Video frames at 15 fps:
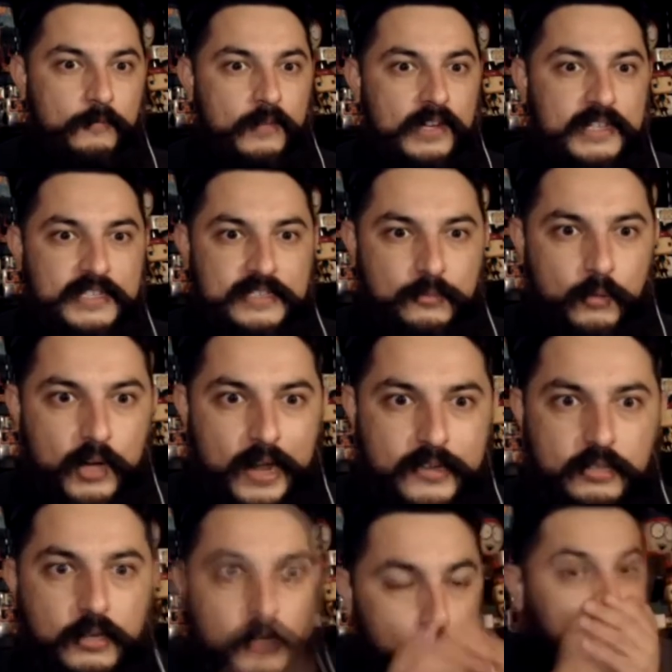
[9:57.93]
Phoenix's
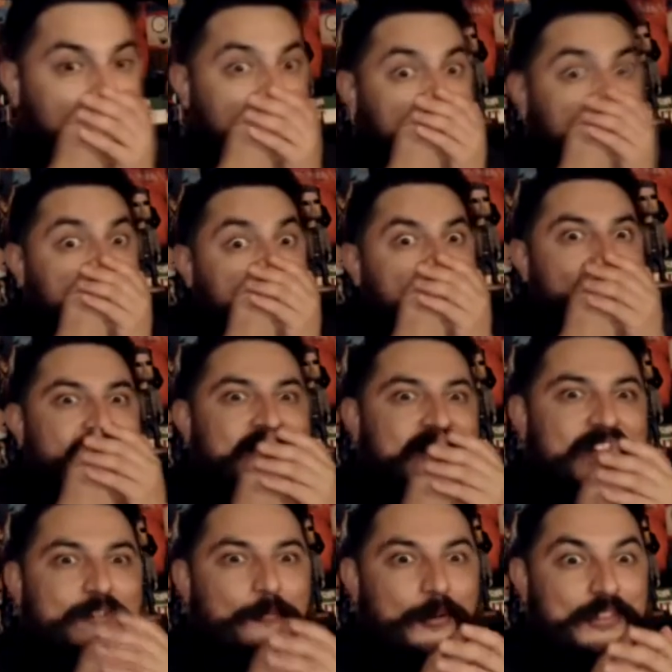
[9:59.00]
reaction, "Oh!"
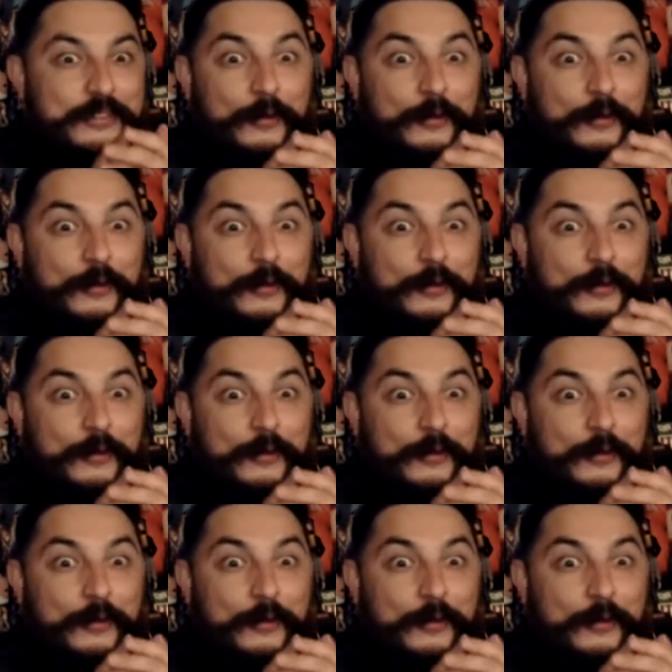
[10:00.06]
Like, what